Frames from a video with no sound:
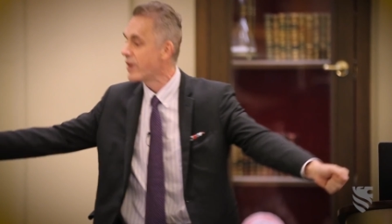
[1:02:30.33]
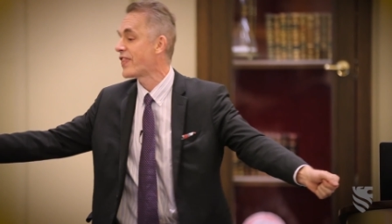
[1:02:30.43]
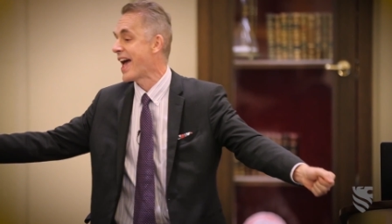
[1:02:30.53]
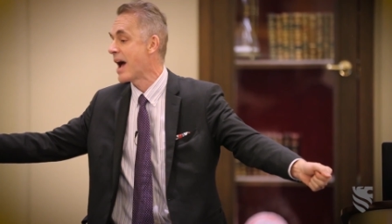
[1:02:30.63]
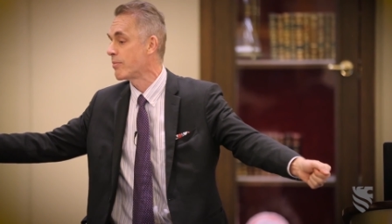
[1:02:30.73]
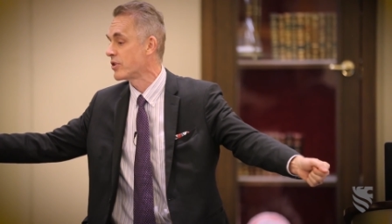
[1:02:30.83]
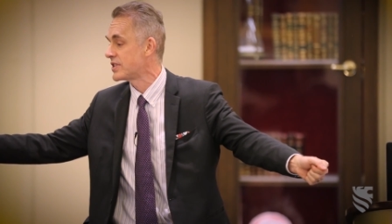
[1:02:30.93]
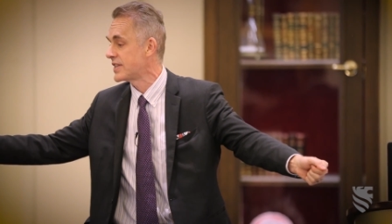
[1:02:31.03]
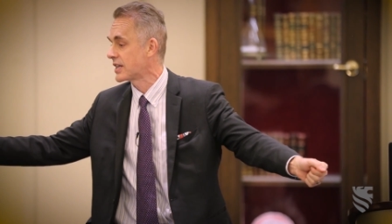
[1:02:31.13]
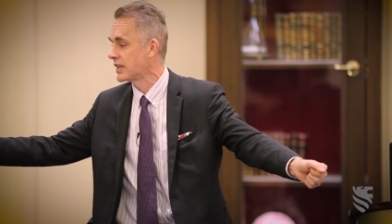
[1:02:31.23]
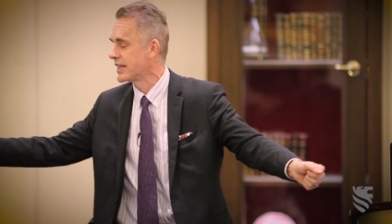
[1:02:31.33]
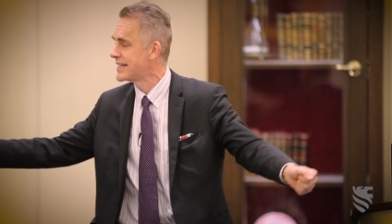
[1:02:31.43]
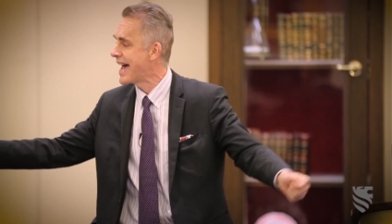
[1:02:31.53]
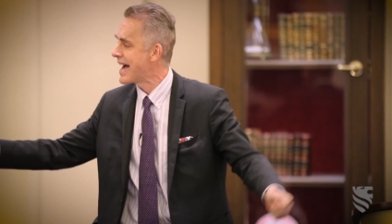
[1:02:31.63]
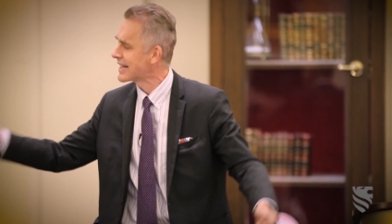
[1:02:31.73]
with the hammer and sickle
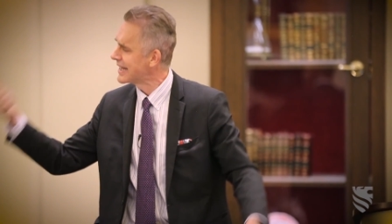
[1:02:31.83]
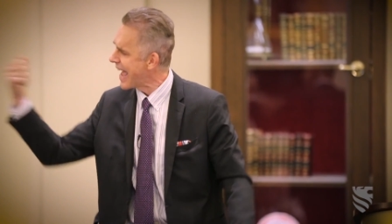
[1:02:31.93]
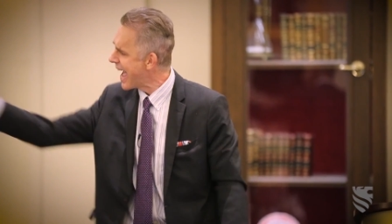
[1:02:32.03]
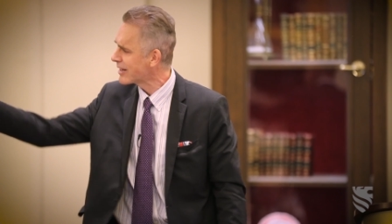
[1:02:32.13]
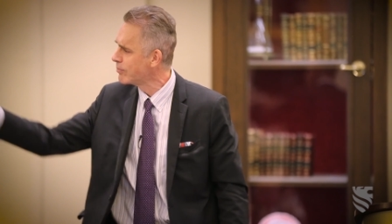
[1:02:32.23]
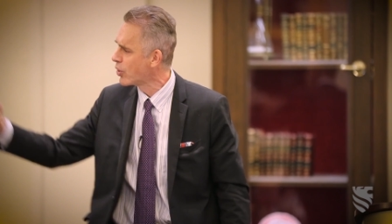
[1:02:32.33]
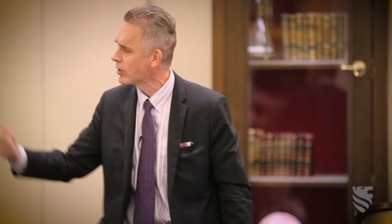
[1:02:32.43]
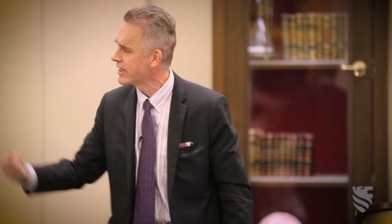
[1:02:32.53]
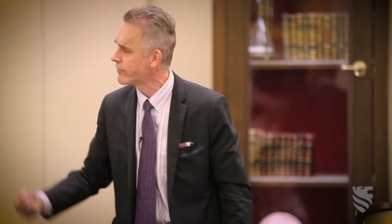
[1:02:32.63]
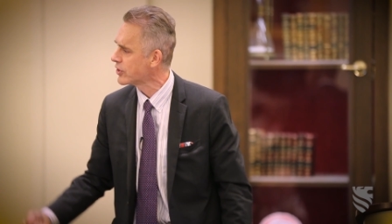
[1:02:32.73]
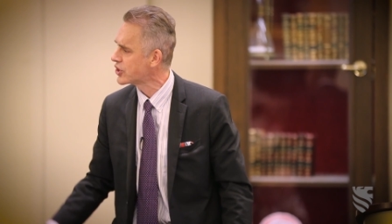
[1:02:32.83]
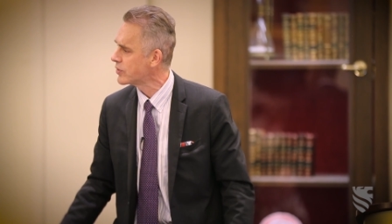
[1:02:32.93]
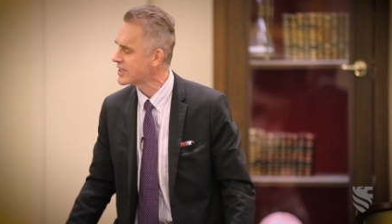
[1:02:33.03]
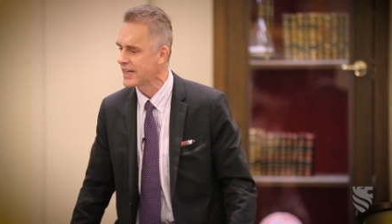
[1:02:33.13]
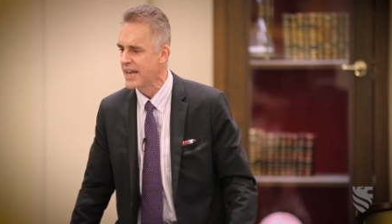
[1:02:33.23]
intact and act morally
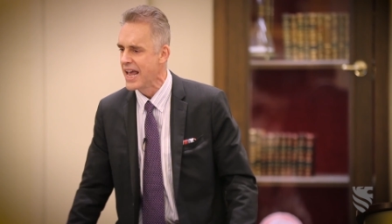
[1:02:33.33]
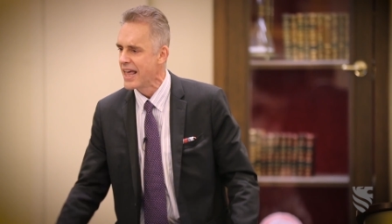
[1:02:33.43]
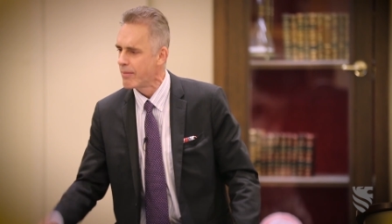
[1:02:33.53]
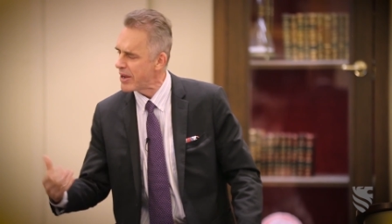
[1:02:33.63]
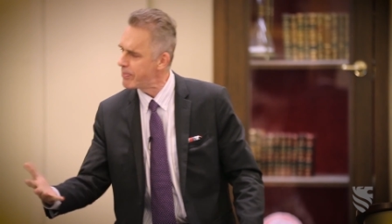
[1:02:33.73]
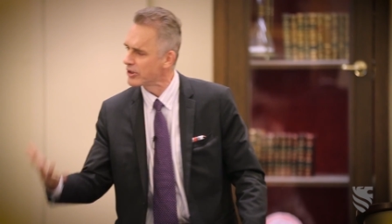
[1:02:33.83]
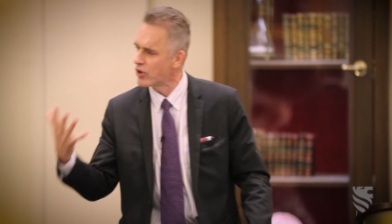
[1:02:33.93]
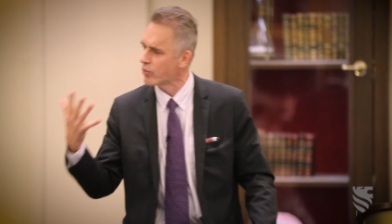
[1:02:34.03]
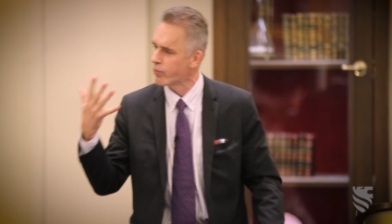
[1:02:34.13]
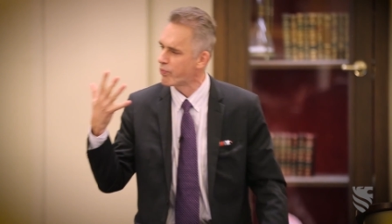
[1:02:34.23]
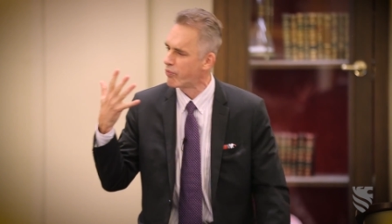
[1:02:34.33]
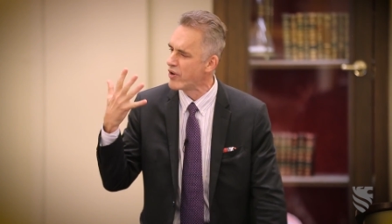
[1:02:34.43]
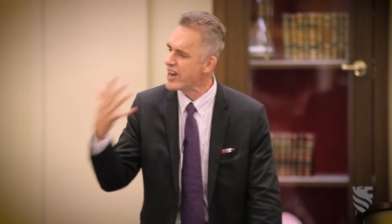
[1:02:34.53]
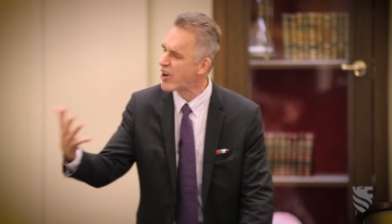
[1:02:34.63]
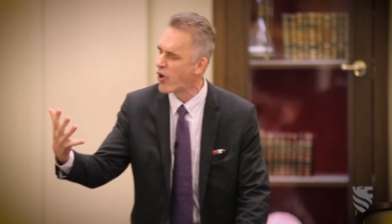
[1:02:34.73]
virtuous. And people don't
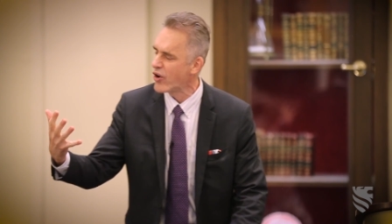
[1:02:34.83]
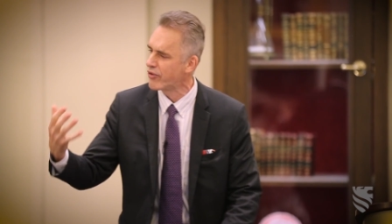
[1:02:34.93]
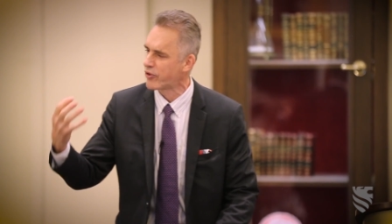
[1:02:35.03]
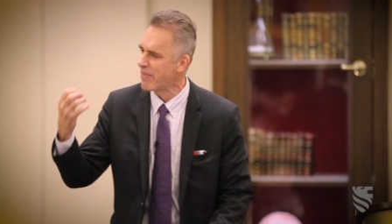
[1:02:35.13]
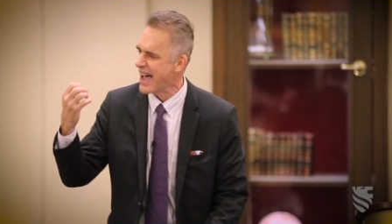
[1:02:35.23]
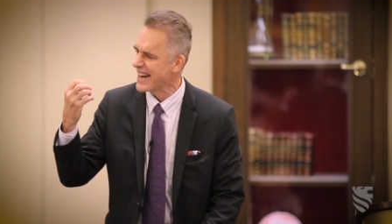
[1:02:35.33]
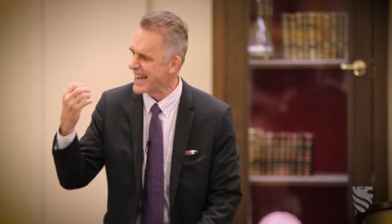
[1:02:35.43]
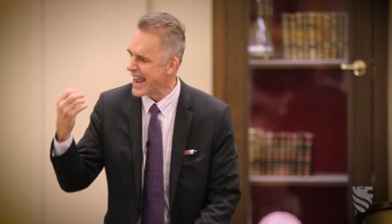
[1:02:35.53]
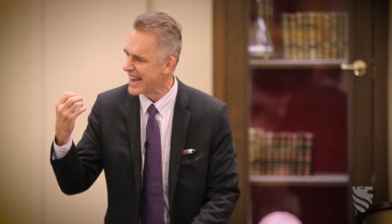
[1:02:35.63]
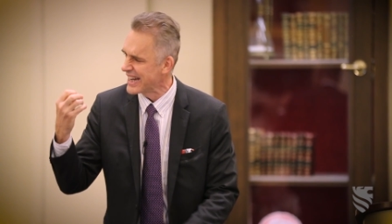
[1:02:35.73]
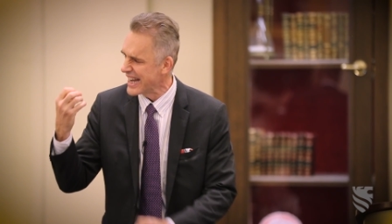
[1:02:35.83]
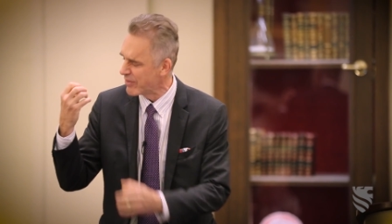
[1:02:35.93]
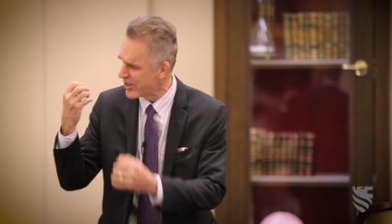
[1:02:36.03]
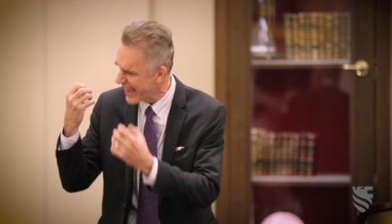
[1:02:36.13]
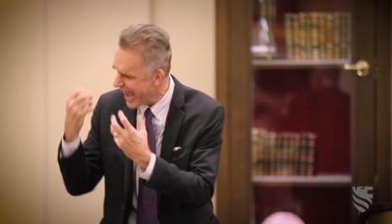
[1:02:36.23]
recoil from that
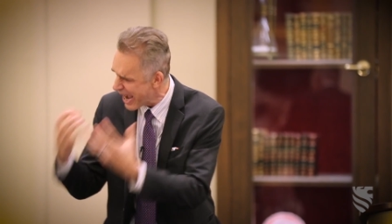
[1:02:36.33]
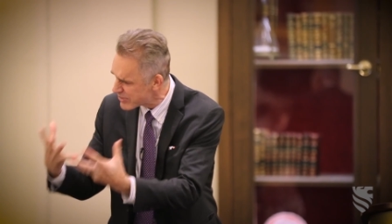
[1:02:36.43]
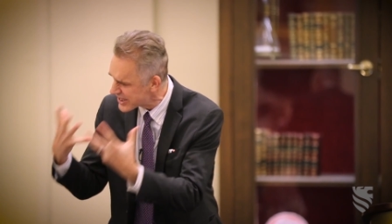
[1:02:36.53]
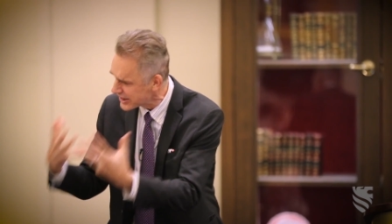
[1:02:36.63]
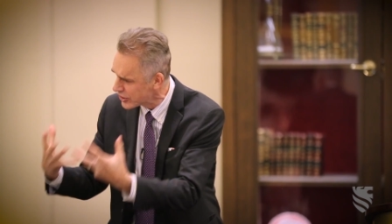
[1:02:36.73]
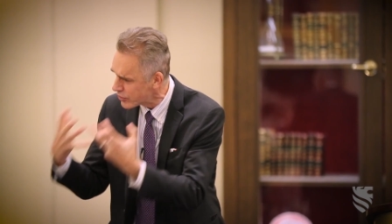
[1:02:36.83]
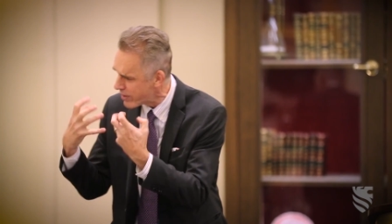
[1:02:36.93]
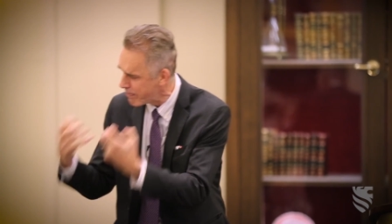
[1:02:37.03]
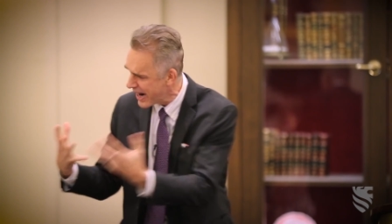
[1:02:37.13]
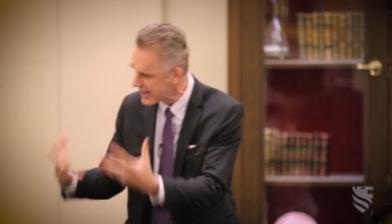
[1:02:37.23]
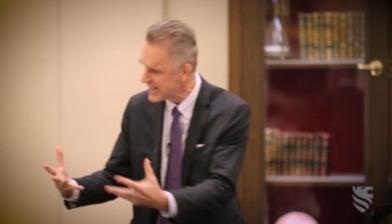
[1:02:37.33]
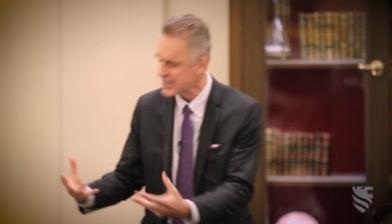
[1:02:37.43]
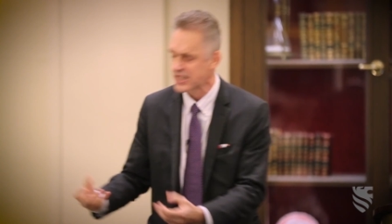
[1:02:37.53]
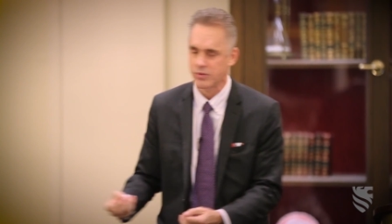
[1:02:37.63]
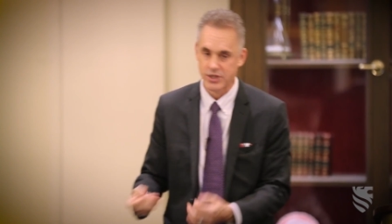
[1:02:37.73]
with absolute
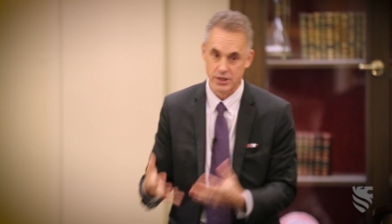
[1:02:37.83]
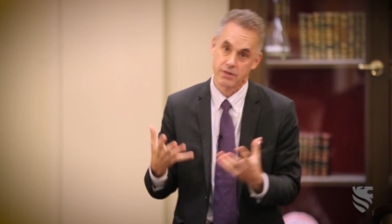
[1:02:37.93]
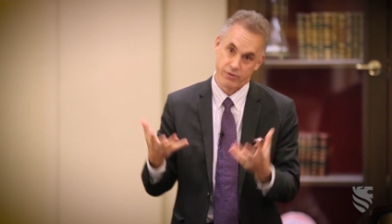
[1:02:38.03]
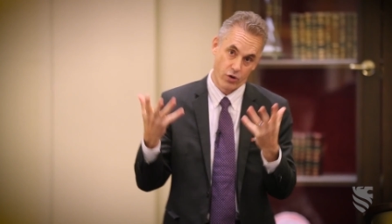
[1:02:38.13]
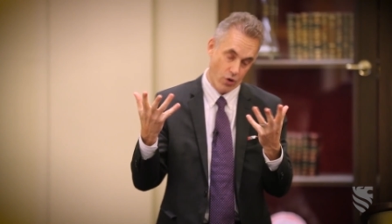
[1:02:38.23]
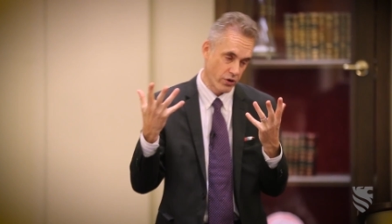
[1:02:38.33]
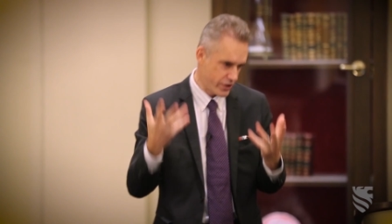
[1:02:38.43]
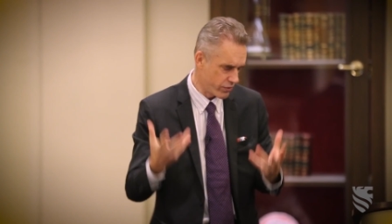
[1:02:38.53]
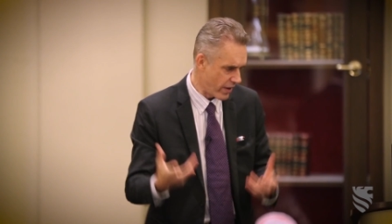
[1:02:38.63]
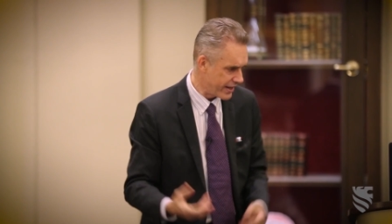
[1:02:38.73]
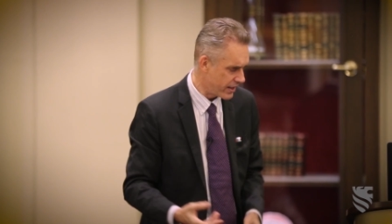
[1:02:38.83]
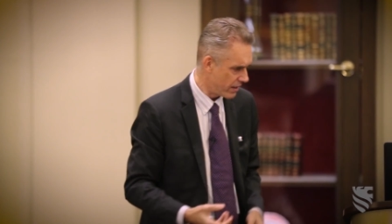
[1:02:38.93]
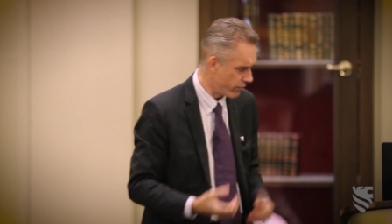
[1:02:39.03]
repugnance, which is, of course, the right